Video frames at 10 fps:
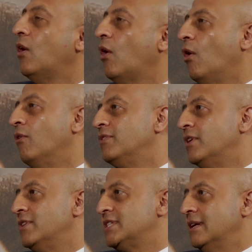of
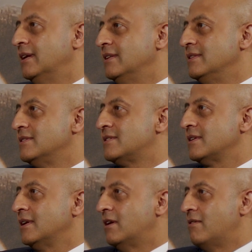the
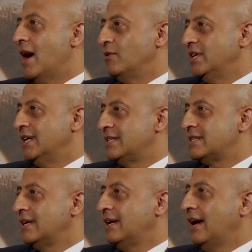returns around
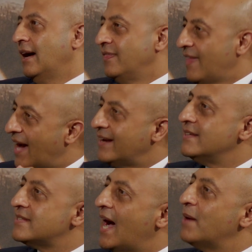it. And that
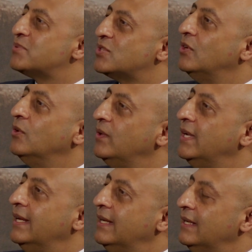is
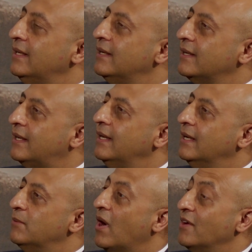absolutely
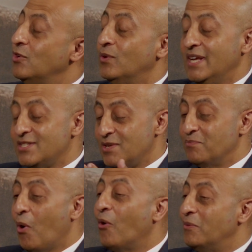key in my view. And it's
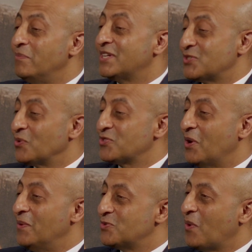important because
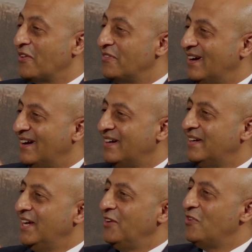also it's one of the,
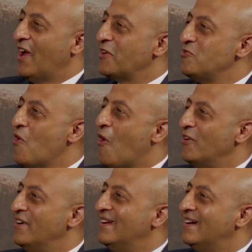if you like,
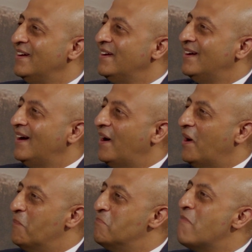
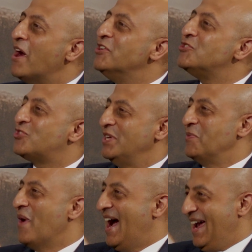monetary
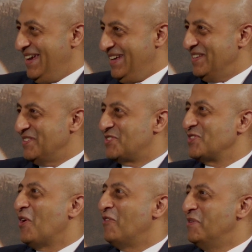
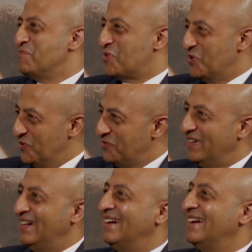ways of
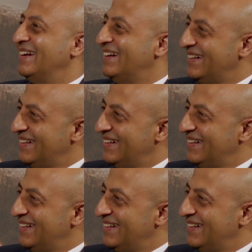improving